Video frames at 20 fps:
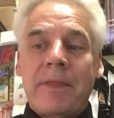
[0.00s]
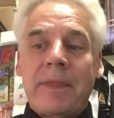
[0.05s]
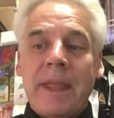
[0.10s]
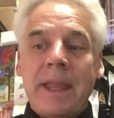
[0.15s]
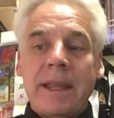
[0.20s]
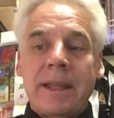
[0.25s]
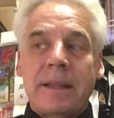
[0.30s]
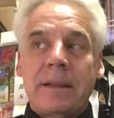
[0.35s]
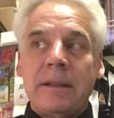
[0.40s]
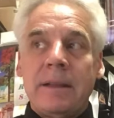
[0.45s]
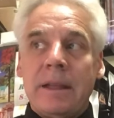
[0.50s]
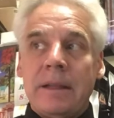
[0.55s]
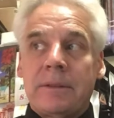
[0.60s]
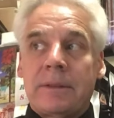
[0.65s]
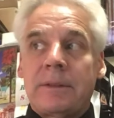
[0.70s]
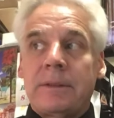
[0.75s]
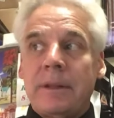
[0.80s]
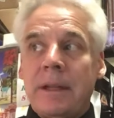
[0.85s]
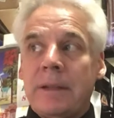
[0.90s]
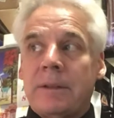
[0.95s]
think
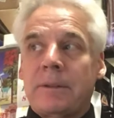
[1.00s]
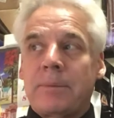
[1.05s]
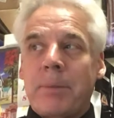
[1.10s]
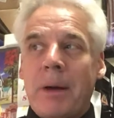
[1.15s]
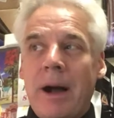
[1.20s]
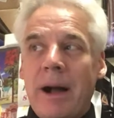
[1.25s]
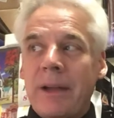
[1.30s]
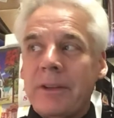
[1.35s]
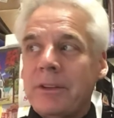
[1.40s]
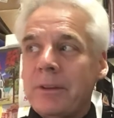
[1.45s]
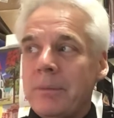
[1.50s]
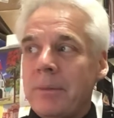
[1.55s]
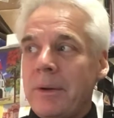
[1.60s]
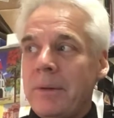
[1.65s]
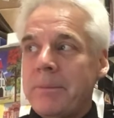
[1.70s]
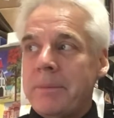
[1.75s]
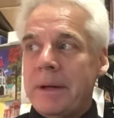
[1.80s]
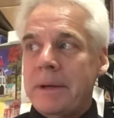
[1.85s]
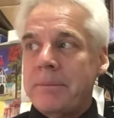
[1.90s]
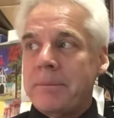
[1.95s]
it's
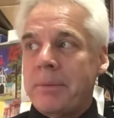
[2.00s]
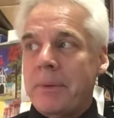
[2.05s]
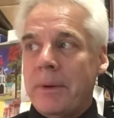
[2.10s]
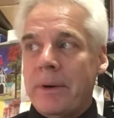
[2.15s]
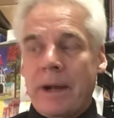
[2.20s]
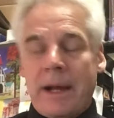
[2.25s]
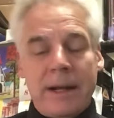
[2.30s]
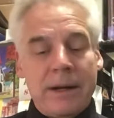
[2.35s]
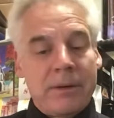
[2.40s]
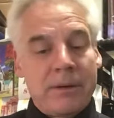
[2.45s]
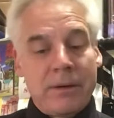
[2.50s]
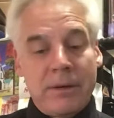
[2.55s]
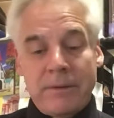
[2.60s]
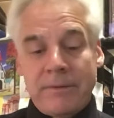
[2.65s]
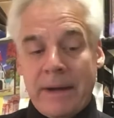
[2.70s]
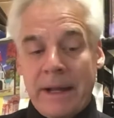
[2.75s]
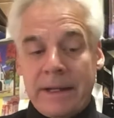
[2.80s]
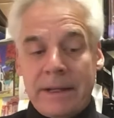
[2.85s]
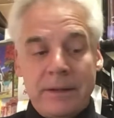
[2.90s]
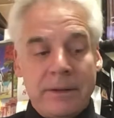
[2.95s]
possible, but boy, I don't know
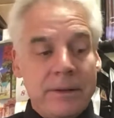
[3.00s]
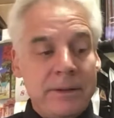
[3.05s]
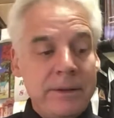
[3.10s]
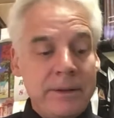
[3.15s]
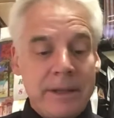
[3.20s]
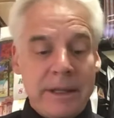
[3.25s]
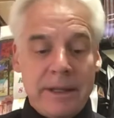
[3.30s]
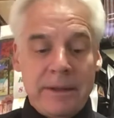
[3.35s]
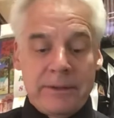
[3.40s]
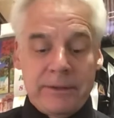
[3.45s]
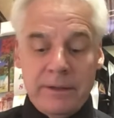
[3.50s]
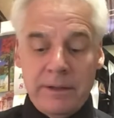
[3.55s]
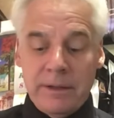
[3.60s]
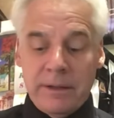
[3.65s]
if I can do this.